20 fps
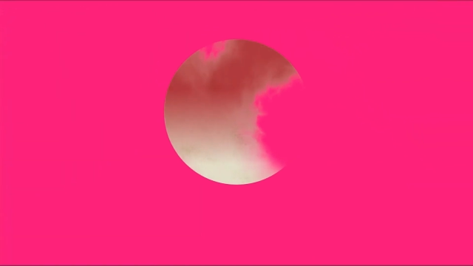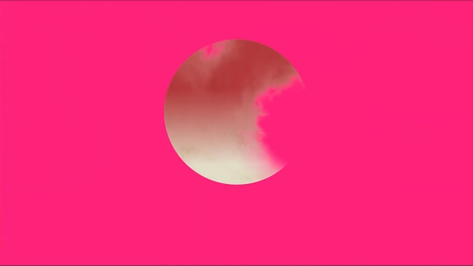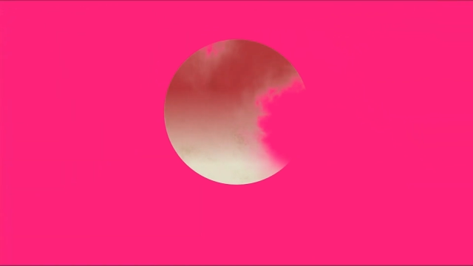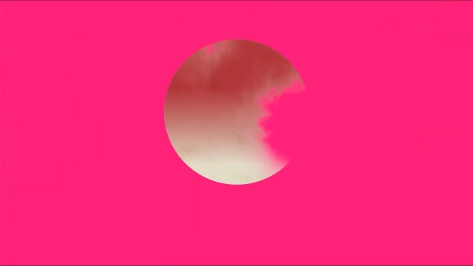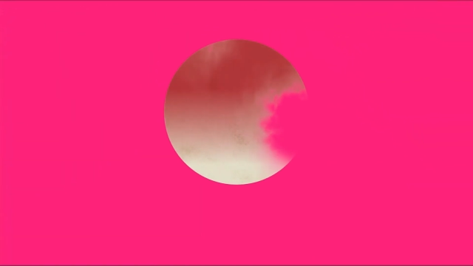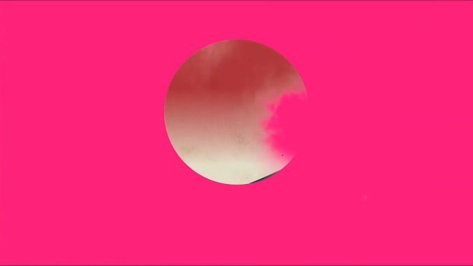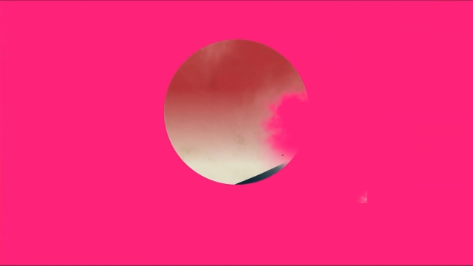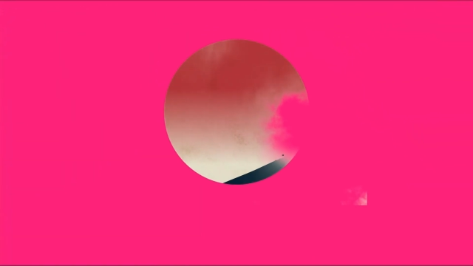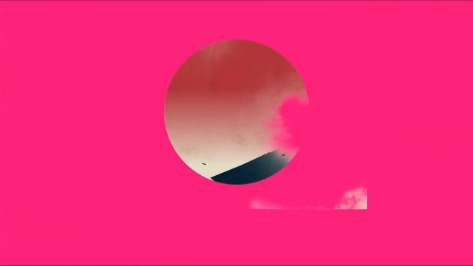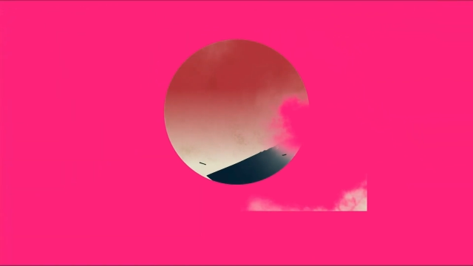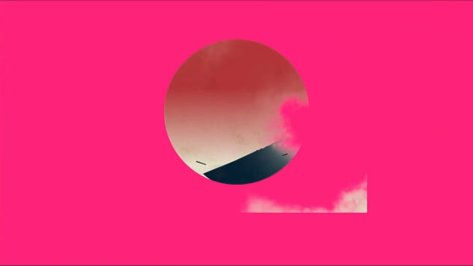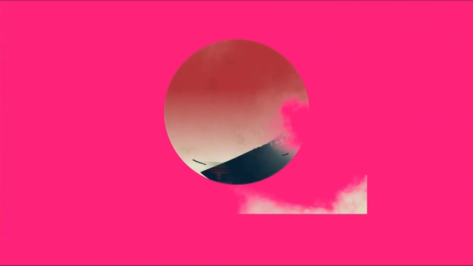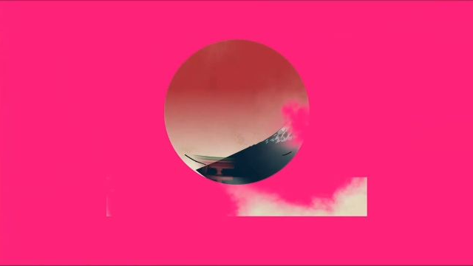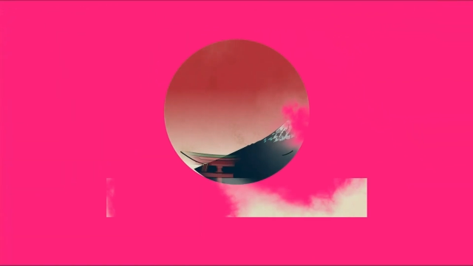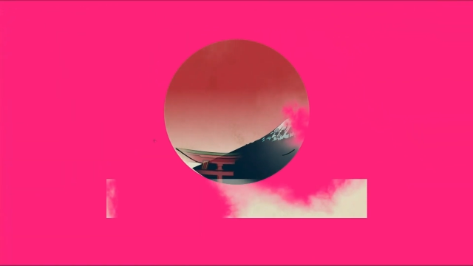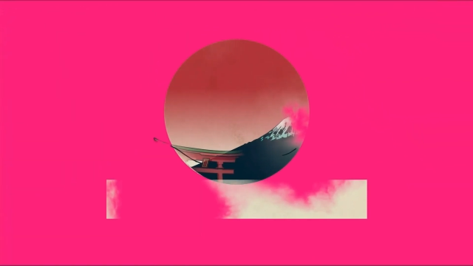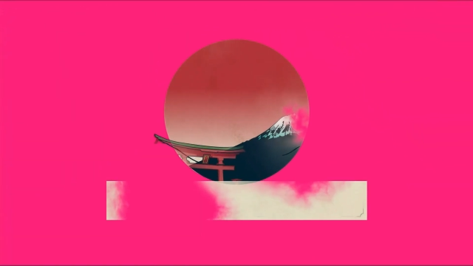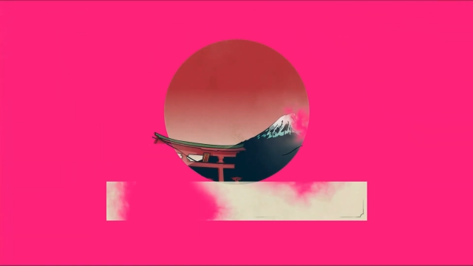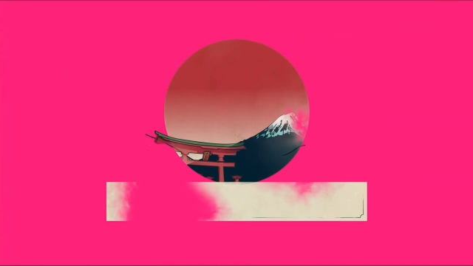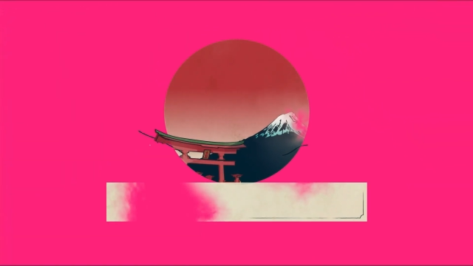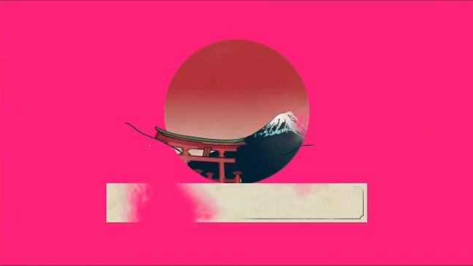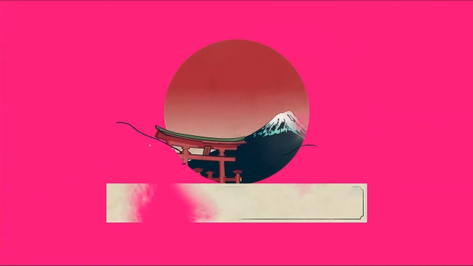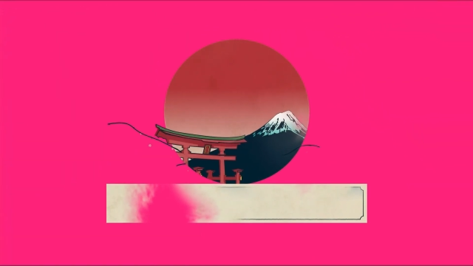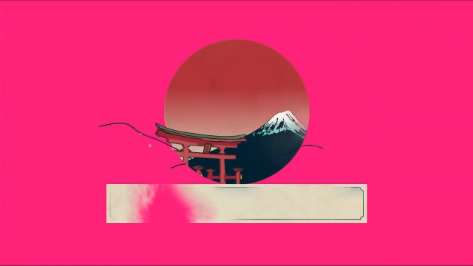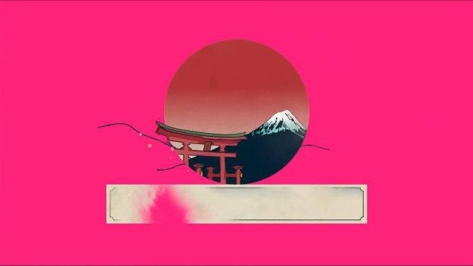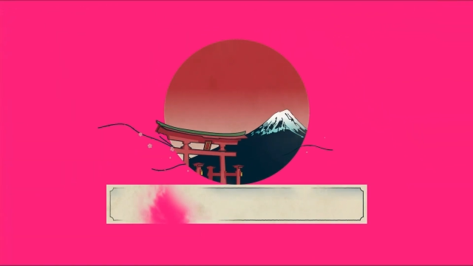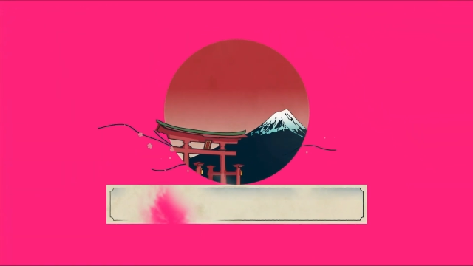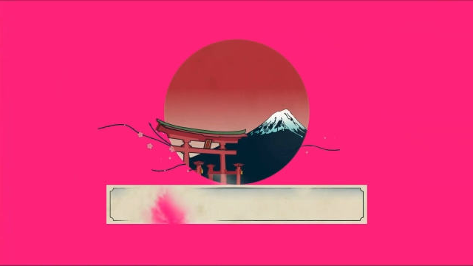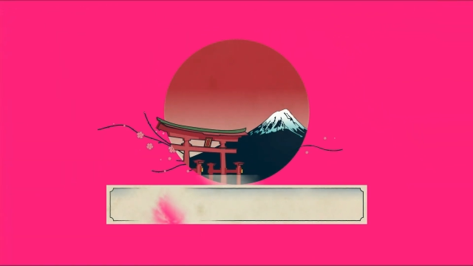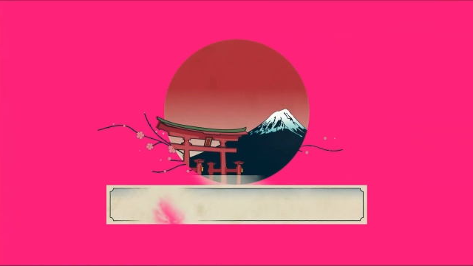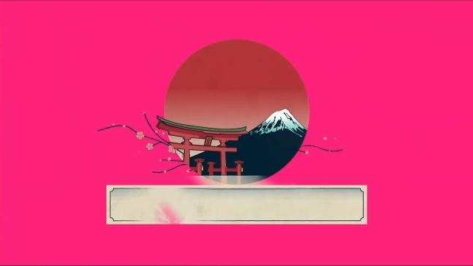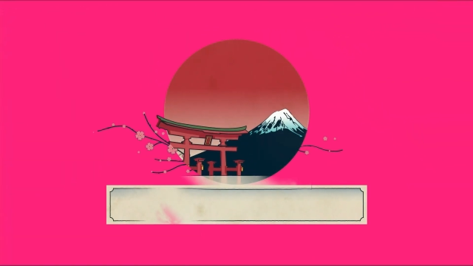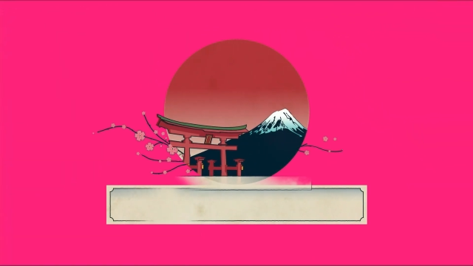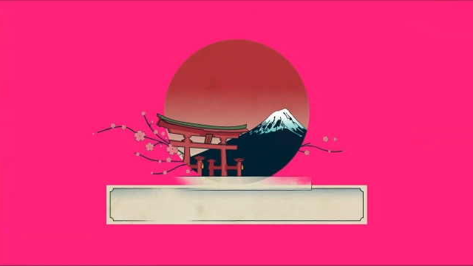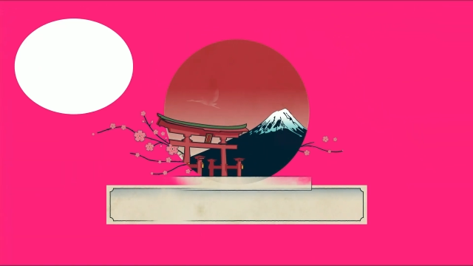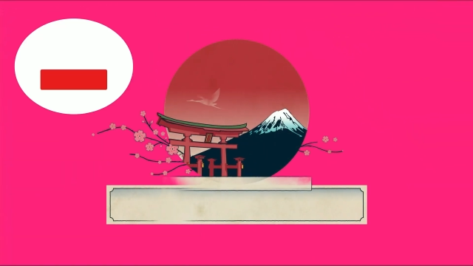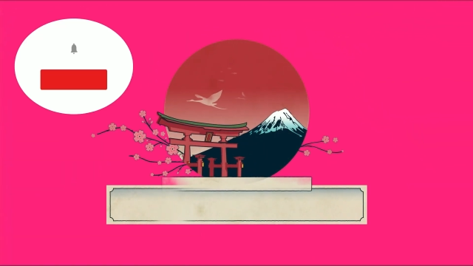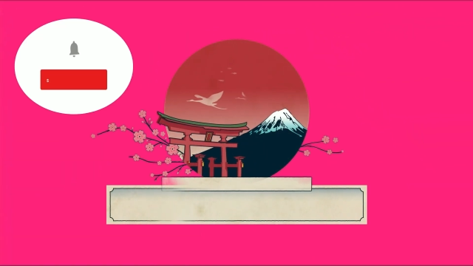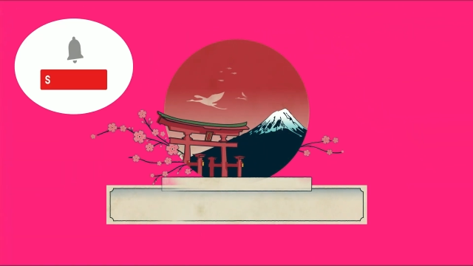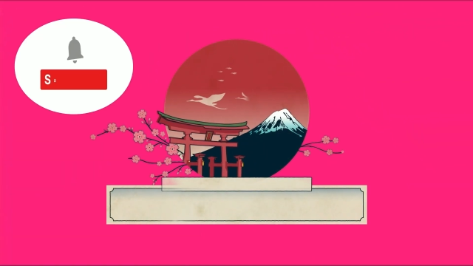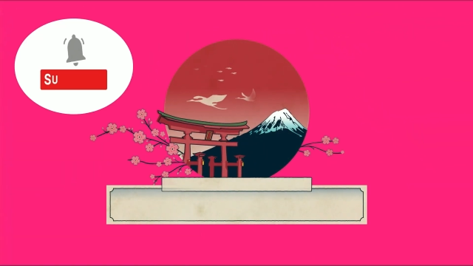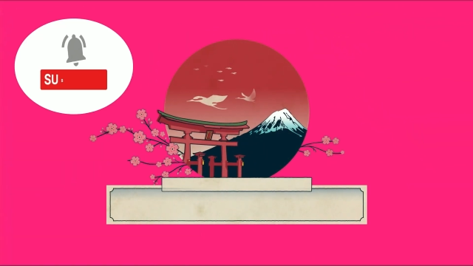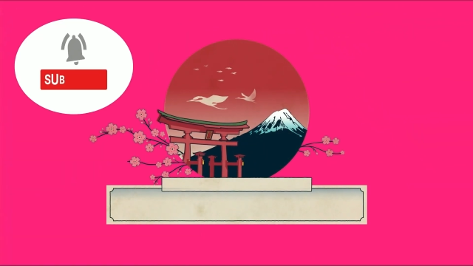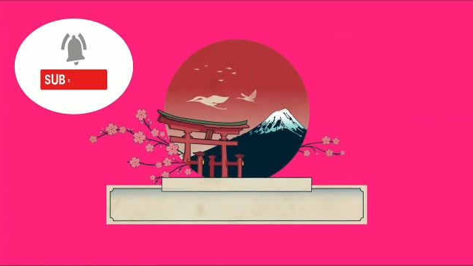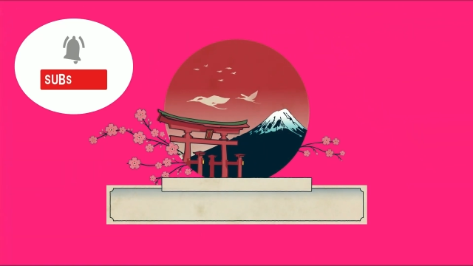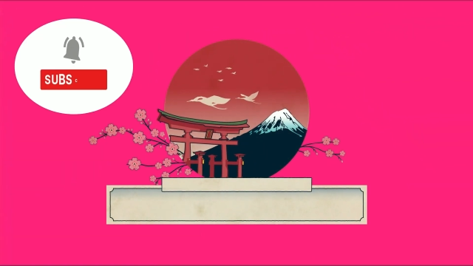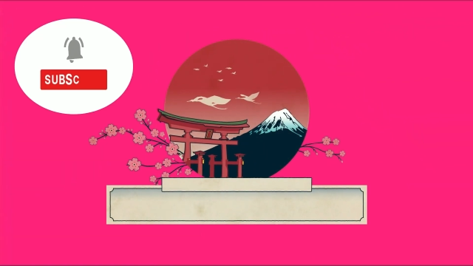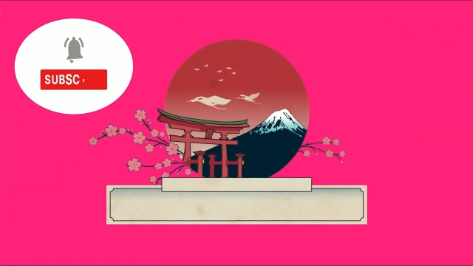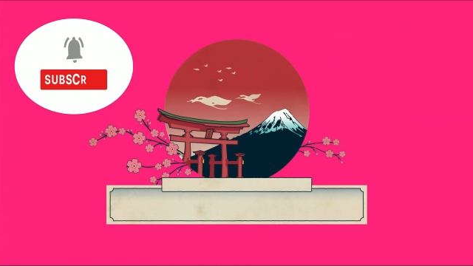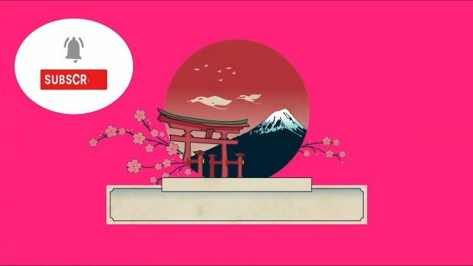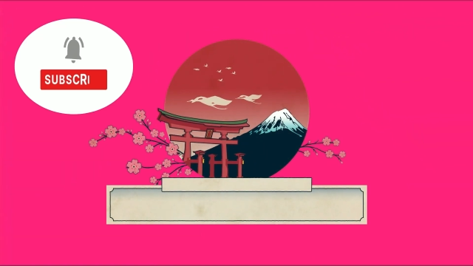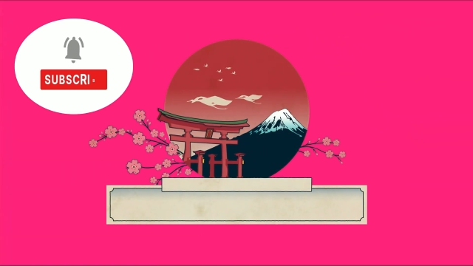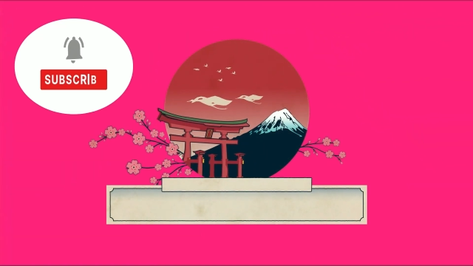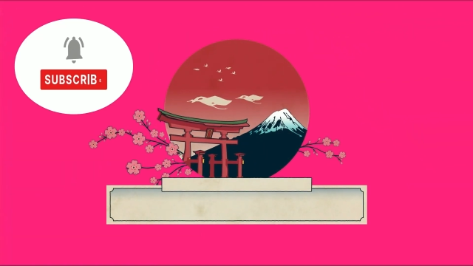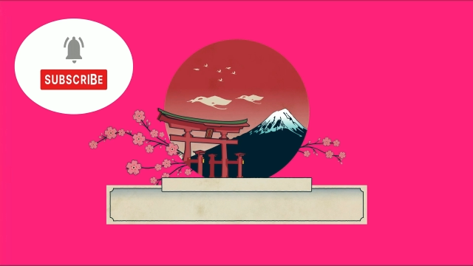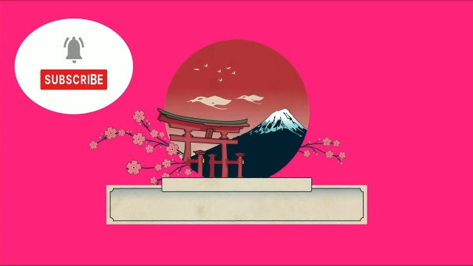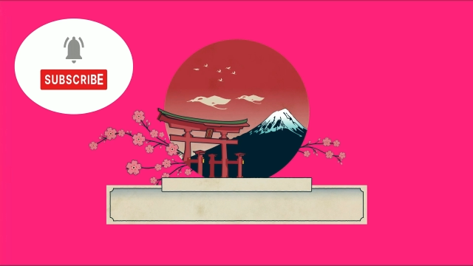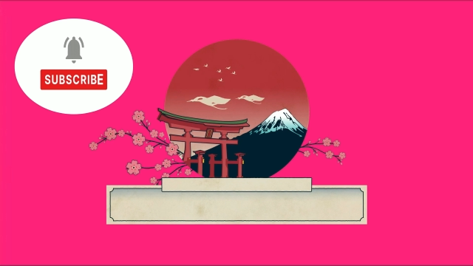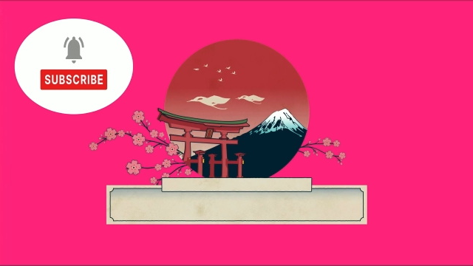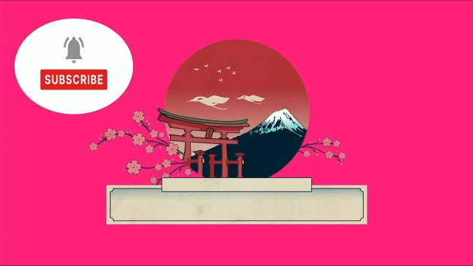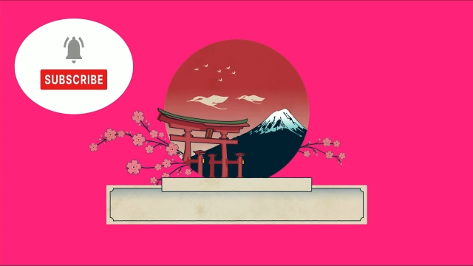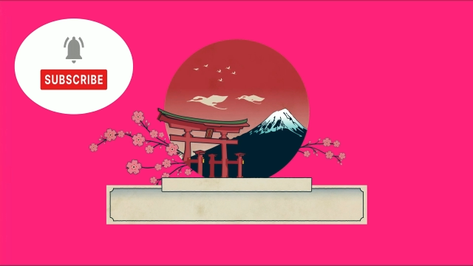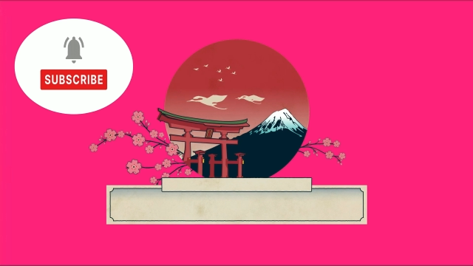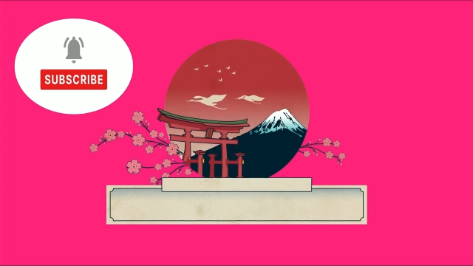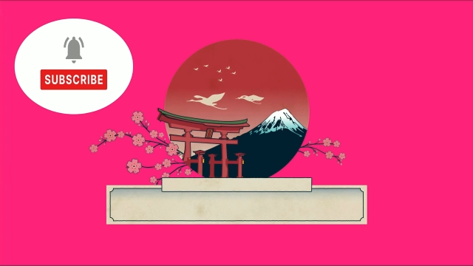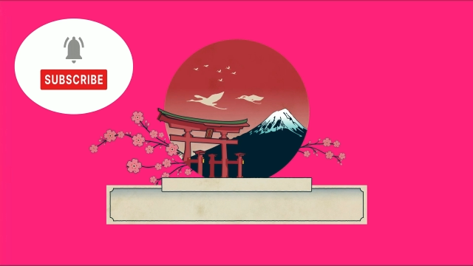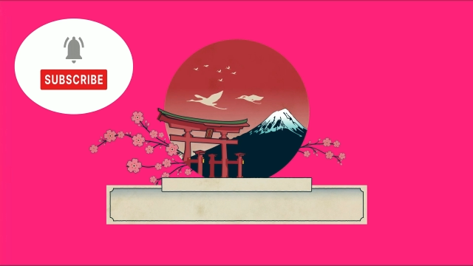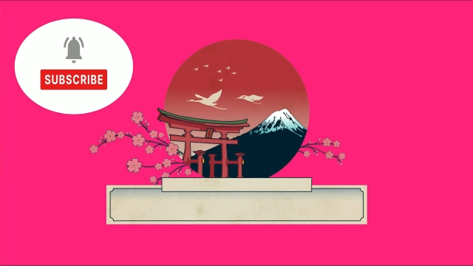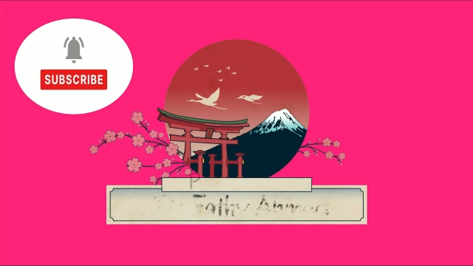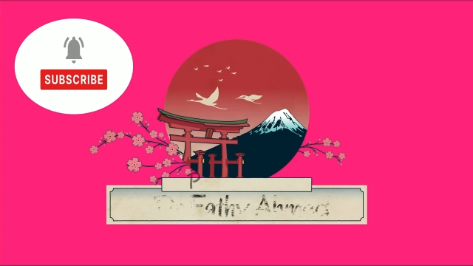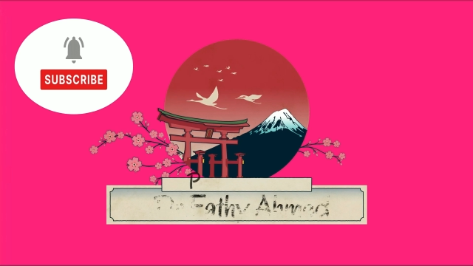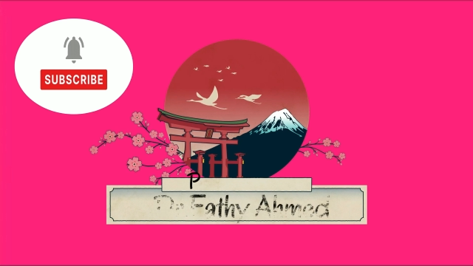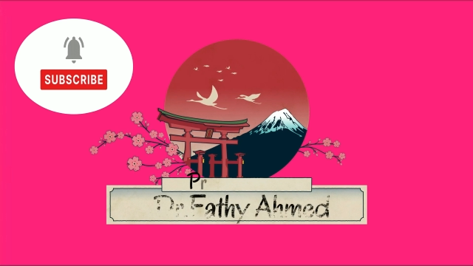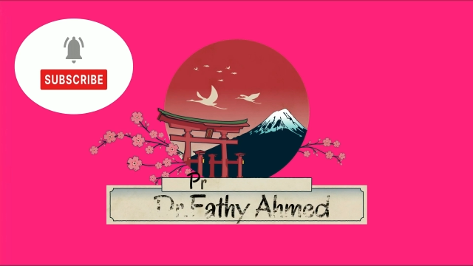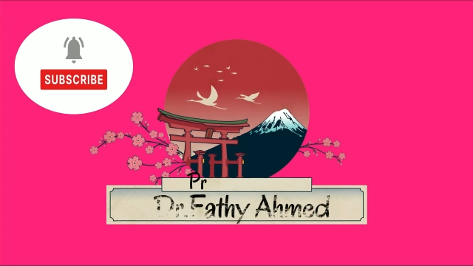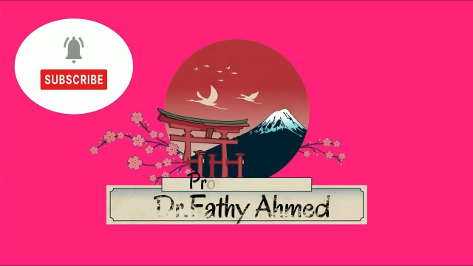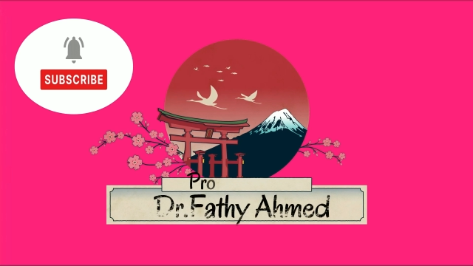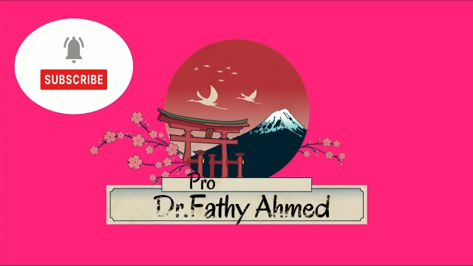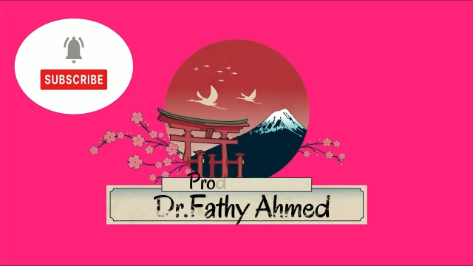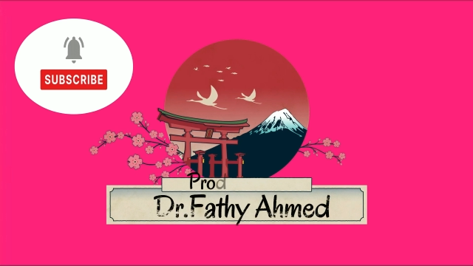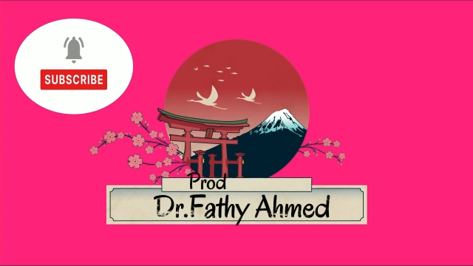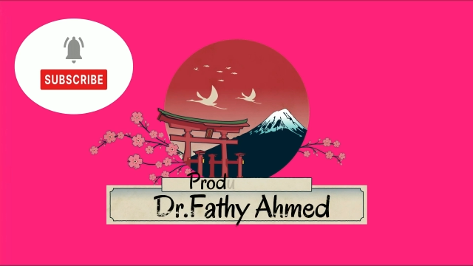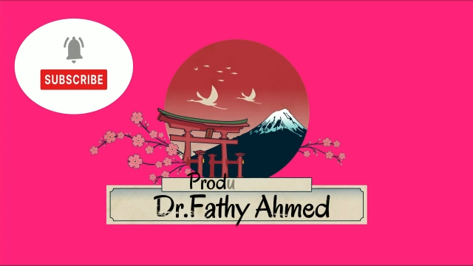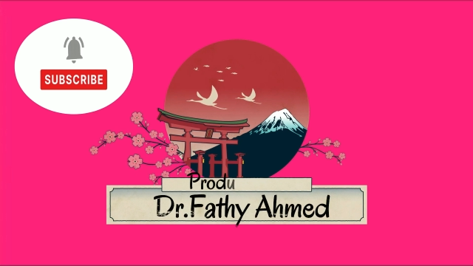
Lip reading: No face is visible, so there are no lips to read.